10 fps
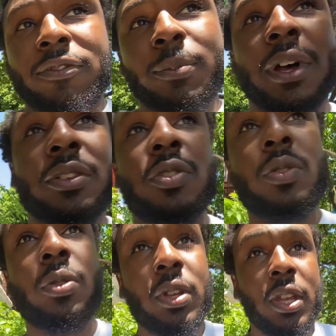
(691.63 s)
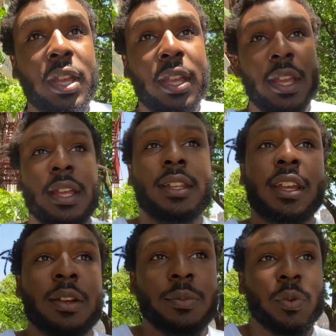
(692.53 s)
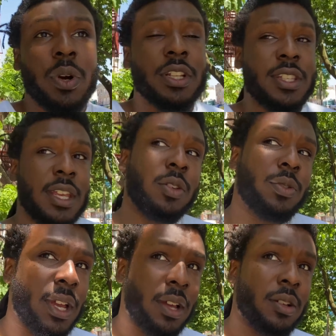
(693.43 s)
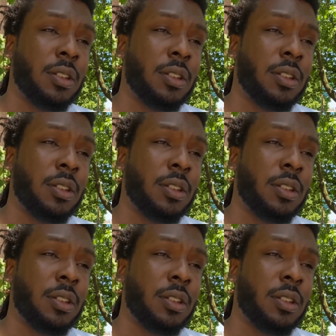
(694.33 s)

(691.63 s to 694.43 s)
about you. They gonna be want to take you down.